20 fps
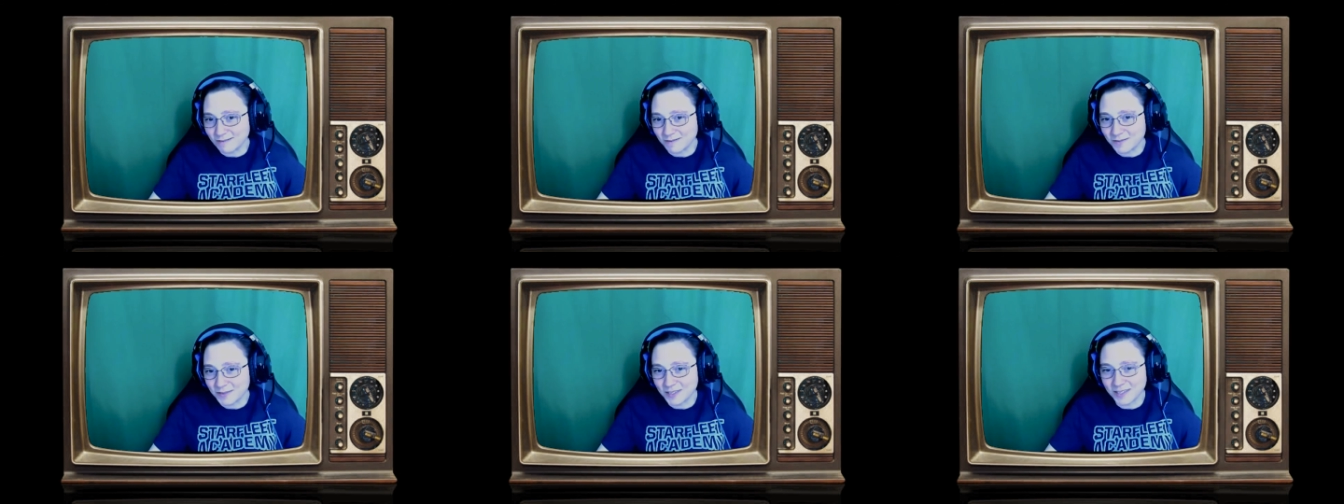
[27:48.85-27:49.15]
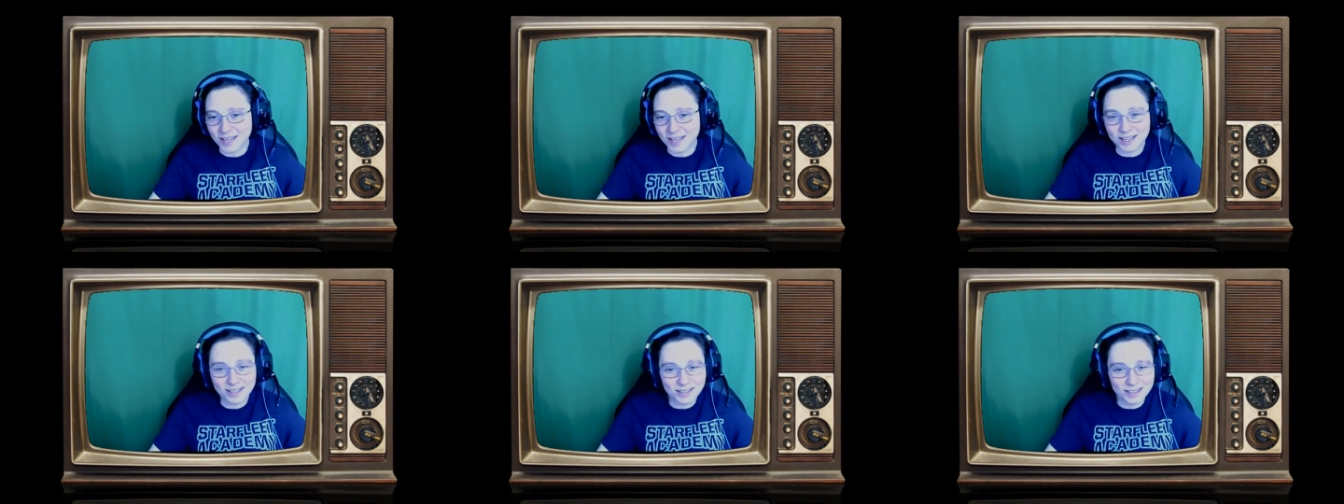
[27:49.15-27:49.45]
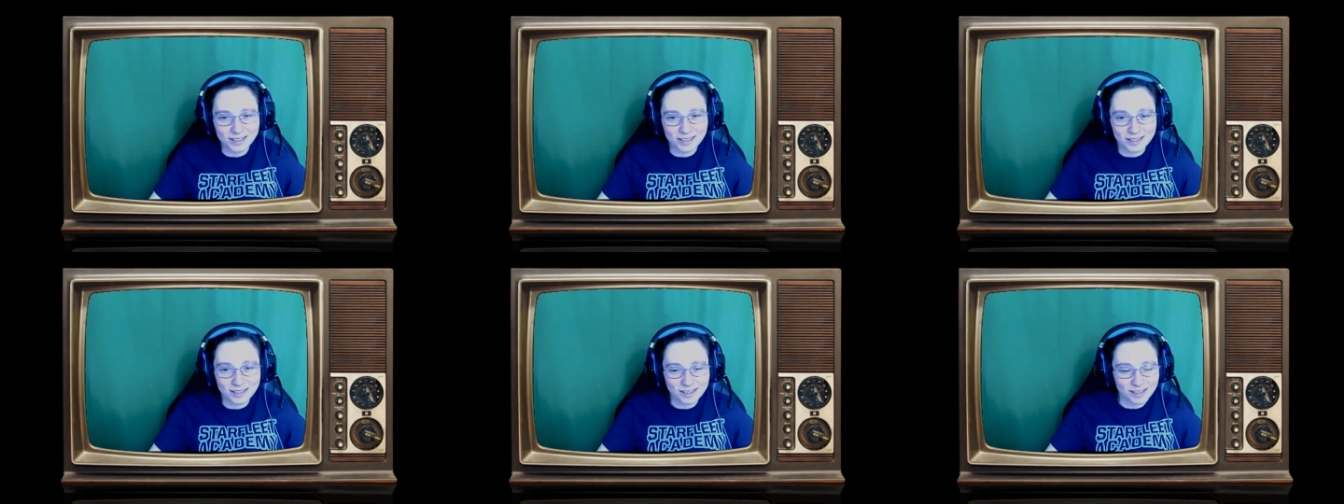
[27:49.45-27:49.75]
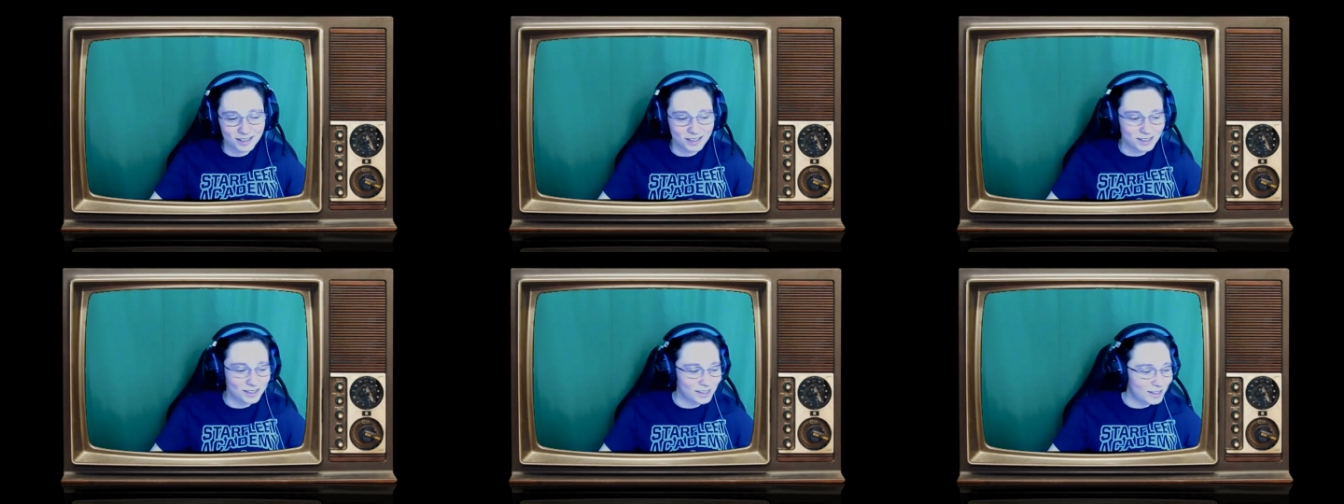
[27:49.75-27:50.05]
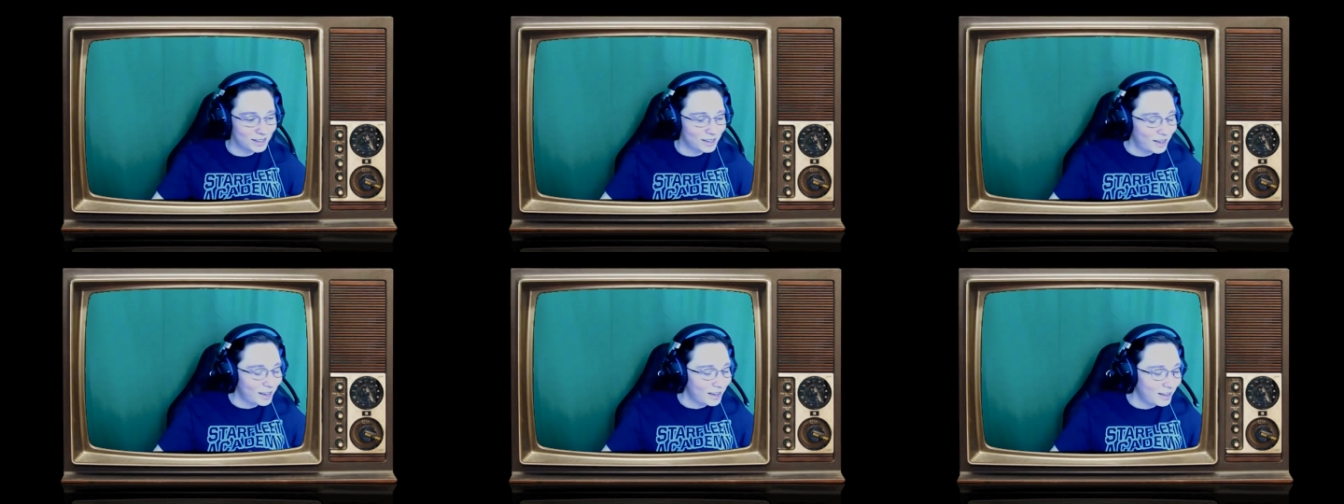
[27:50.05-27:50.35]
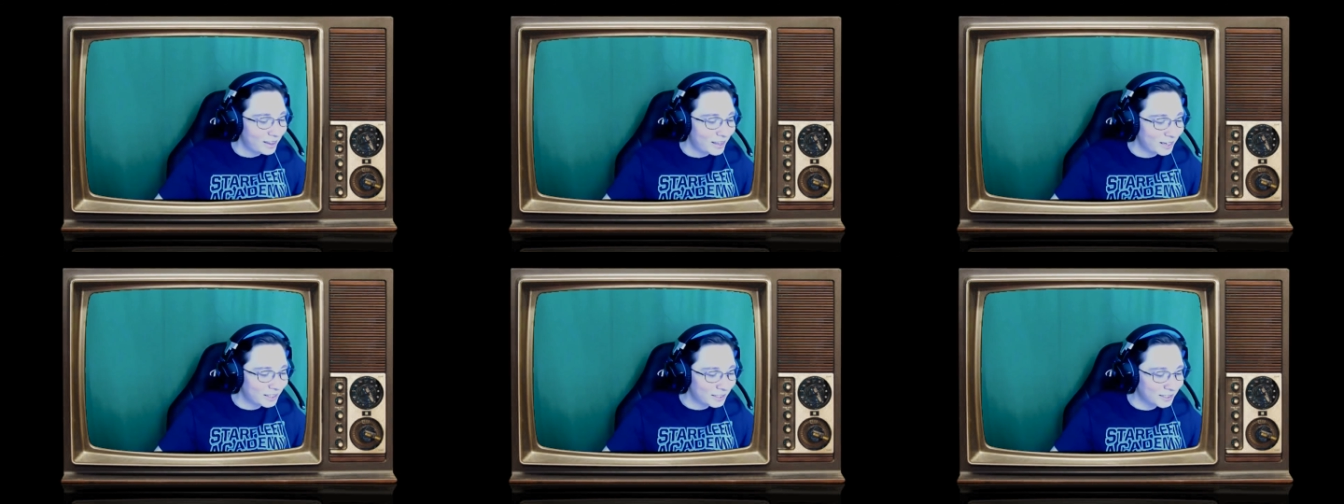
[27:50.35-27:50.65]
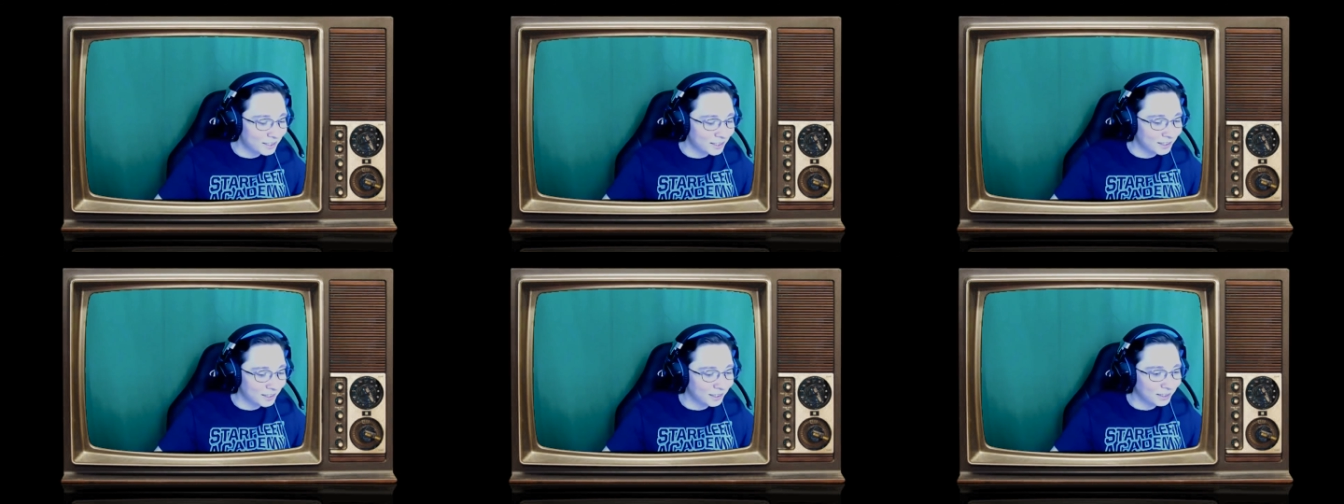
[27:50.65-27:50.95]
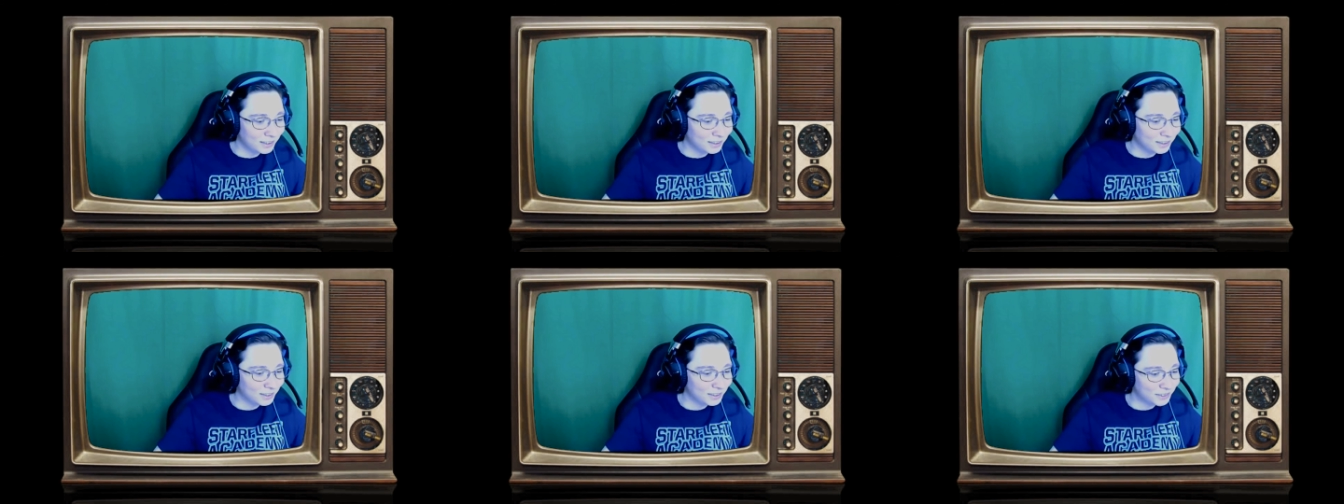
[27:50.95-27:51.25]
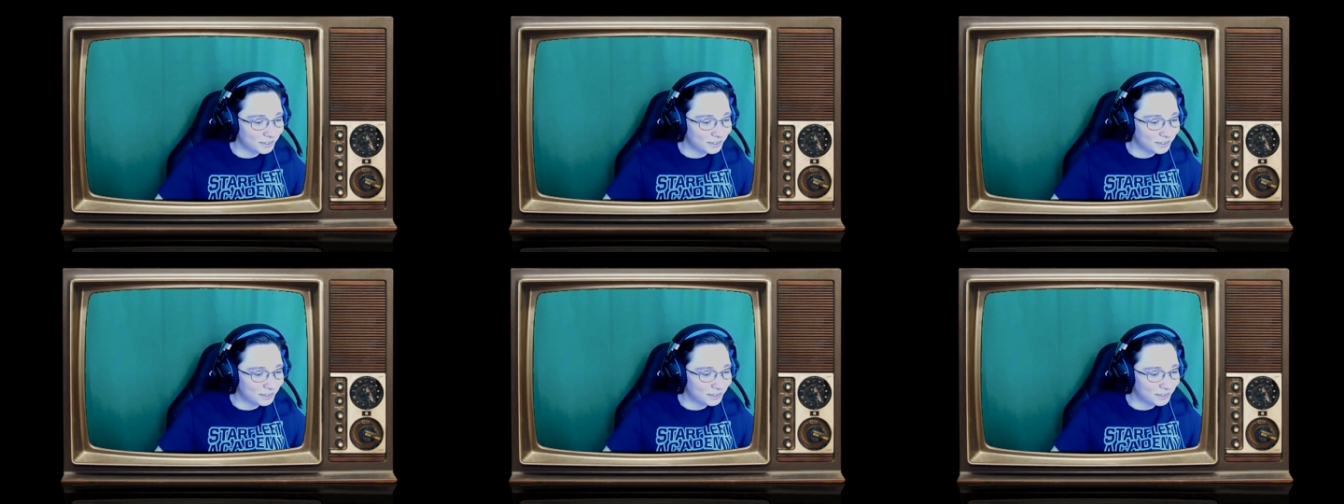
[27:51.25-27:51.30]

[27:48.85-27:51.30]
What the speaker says: So that's the